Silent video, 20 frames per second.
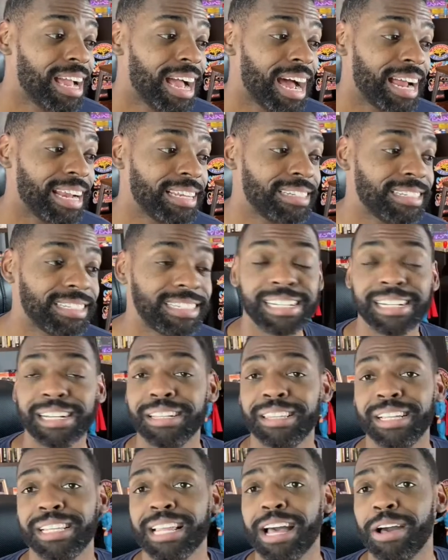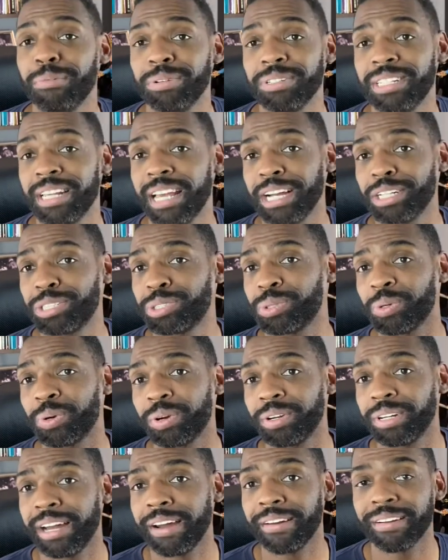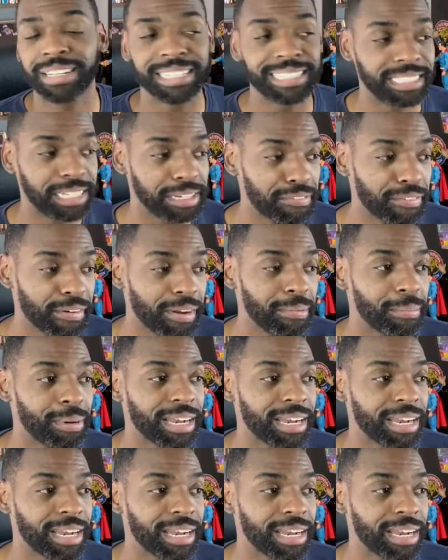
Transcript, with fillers: I didn't see anything that was extraordinarily different,